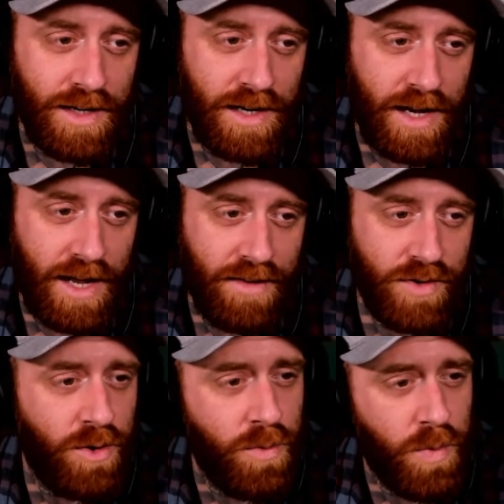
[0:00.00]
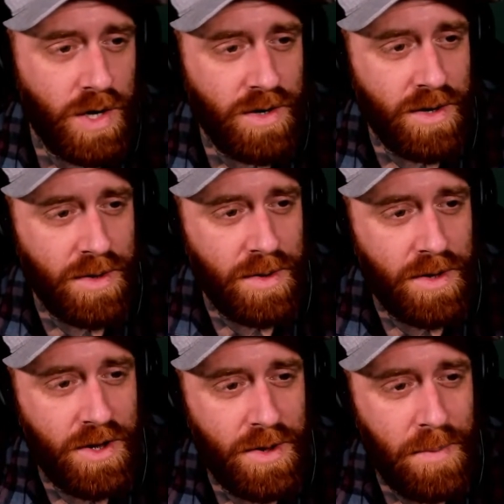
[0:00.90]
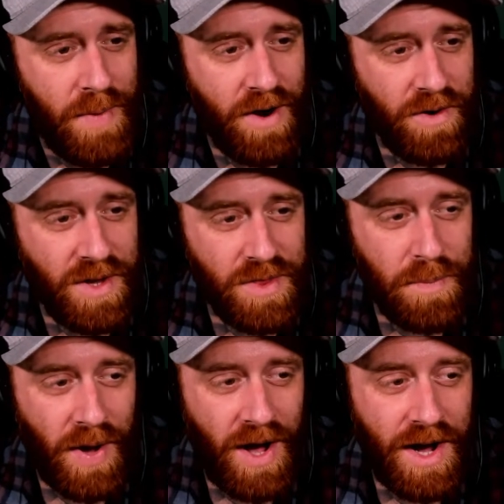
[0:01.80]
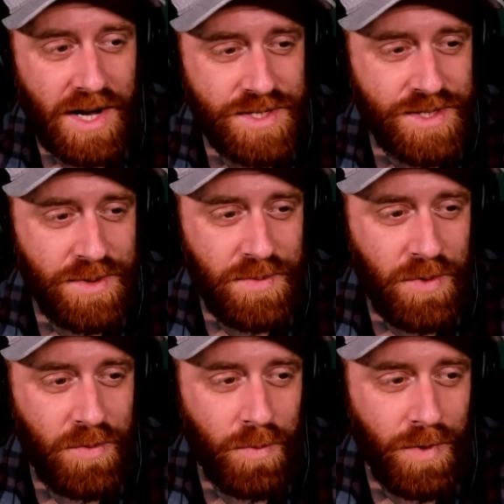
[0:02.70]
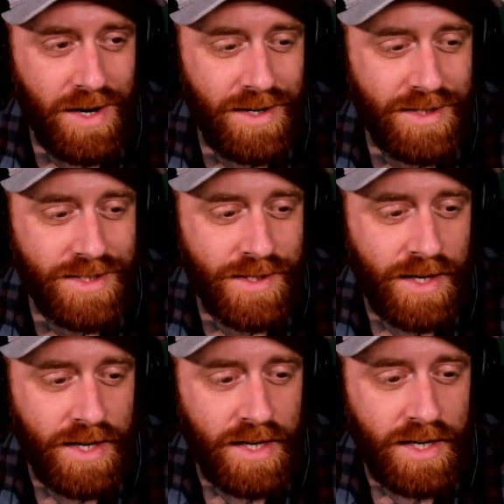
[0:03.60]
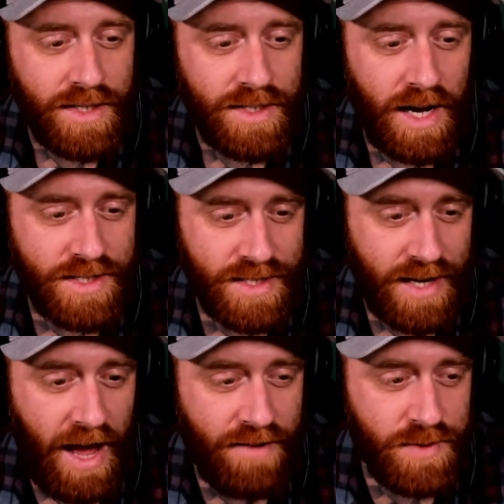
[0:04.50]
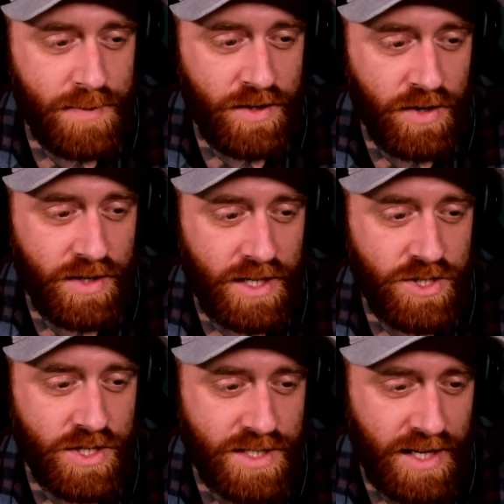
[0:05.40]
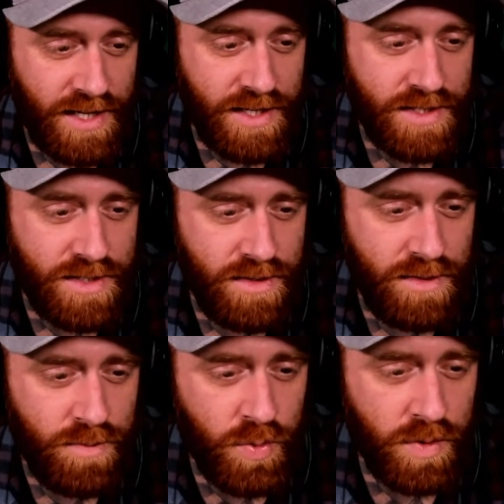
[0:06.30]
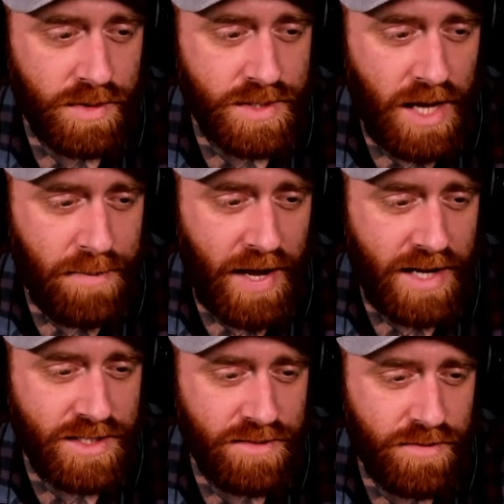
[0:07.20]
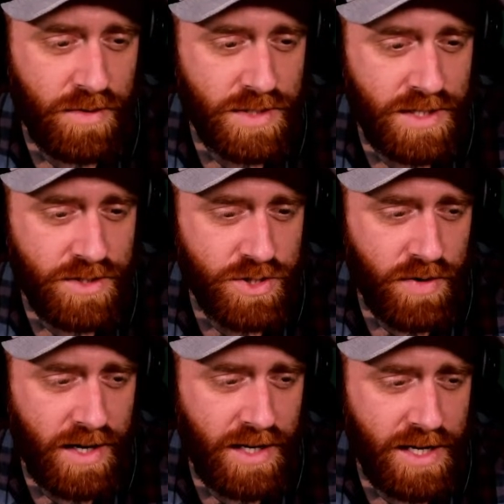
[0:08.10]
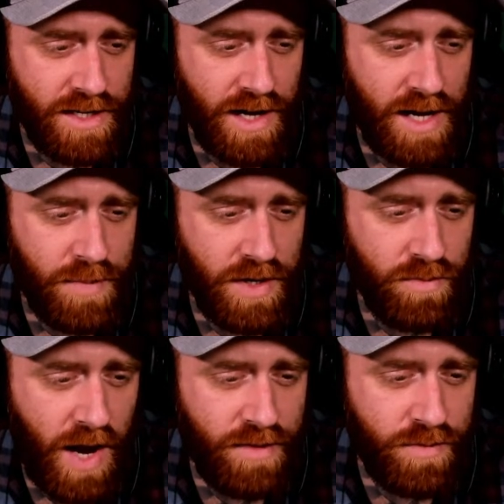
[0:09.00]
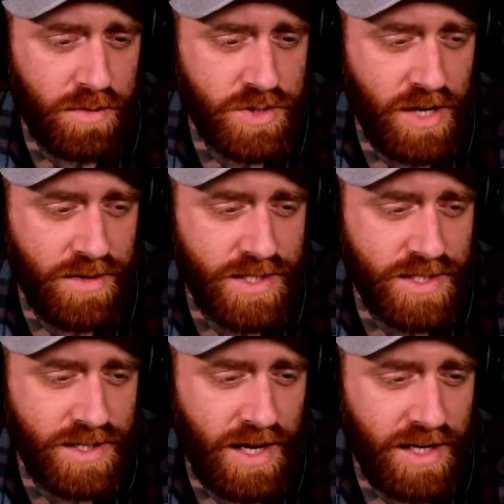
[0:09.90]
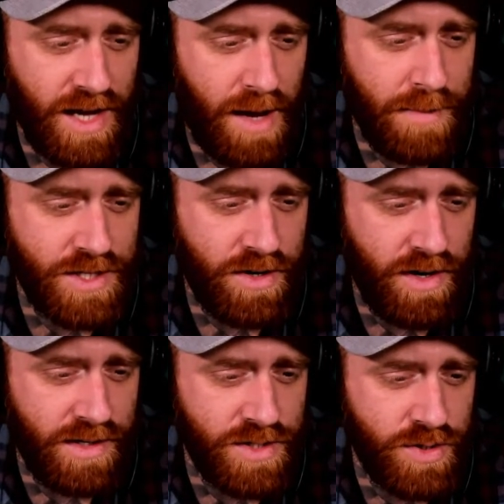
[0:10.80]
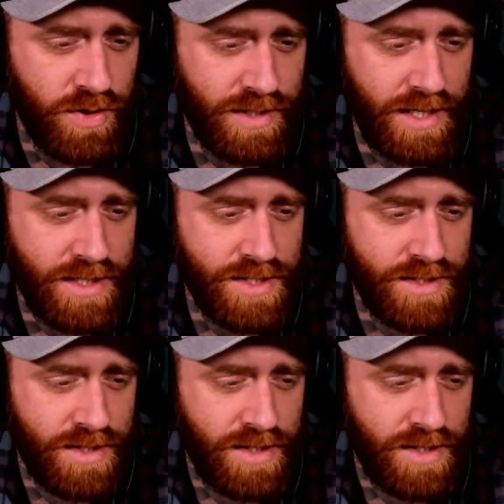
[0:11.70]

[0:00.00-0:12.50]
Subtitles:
I have a new one. Harry the Possum? What? God doesn't have to be good. He just is. Brutal is not bad. Some folks need straightening. God being wrathful or jealous isn't a commentary on his goodness.